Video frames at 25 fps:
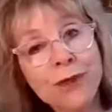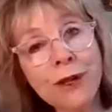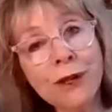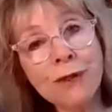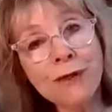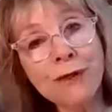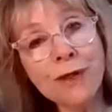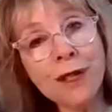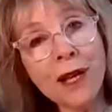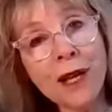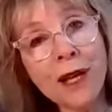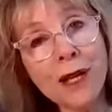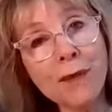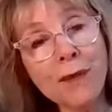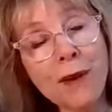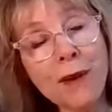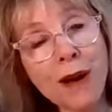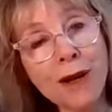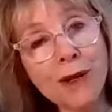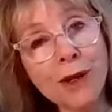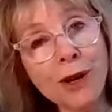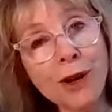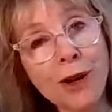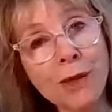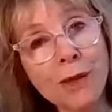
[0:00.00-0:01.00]
don't forget
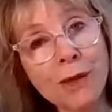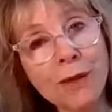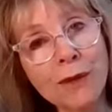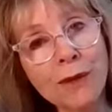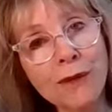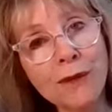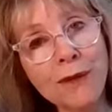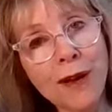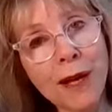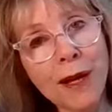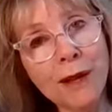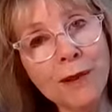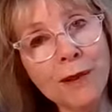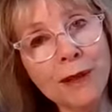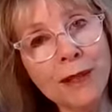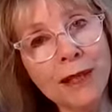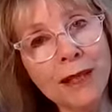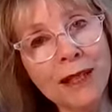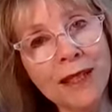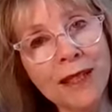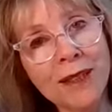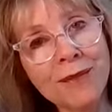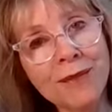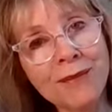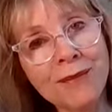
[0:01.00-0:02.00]
about home and
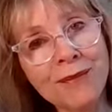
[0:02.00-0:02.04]
family.